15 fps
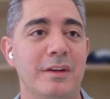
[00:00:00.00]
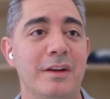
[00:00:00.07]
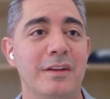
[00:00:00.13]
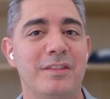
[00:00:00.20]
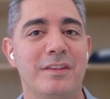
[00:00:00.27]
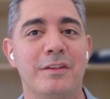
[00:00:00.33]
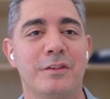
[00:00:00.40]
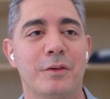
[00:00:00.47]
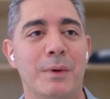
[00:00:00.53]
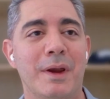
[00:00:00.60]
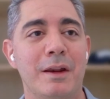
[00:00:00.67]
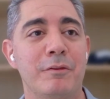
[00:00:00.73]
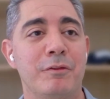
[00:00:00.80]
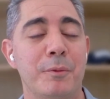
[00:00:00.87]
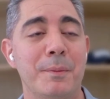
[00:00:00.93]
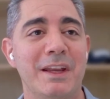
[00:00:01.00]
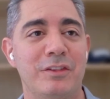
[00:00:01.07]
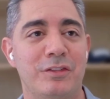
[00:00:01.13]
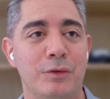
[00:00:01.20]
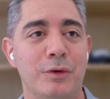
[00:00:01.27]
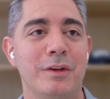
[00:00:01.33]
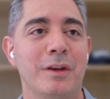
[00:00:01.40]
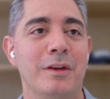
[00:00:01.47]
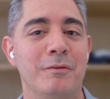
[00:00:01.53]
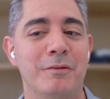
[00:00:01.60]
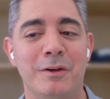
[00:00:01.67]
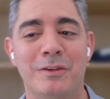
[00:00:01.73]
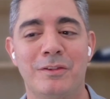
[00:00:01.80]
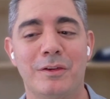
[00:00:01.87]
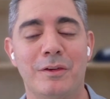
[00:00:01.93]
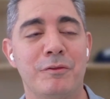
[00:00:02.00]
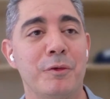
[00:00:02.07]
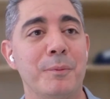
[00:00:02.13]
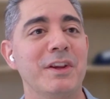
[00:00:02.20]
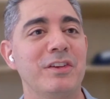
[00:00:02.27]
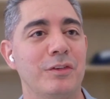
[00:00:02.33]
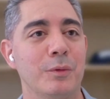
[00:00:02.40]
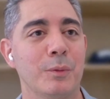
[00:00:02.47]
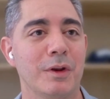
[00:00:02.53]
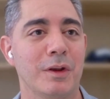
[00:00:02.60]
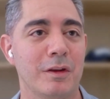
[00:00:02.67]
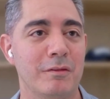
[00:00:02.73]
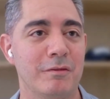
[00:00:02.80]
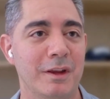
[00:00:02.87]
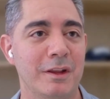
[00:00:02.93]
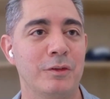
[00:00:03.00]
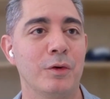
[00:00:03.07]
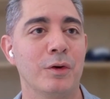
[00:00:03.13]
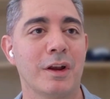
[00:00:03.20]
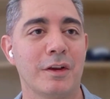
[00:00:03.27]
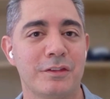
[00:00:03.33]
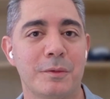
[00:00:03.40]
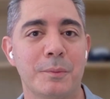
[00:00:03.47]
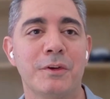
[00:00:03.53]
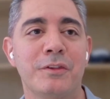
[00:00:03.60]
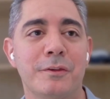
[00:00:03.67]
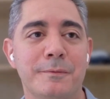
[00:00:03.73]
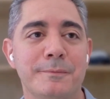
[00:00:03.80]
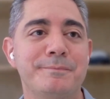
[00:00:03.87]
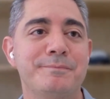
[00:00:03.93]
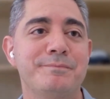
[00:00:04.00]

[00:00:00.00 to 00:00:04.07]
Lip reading: And is this the right information or the information you want to convey to your customers?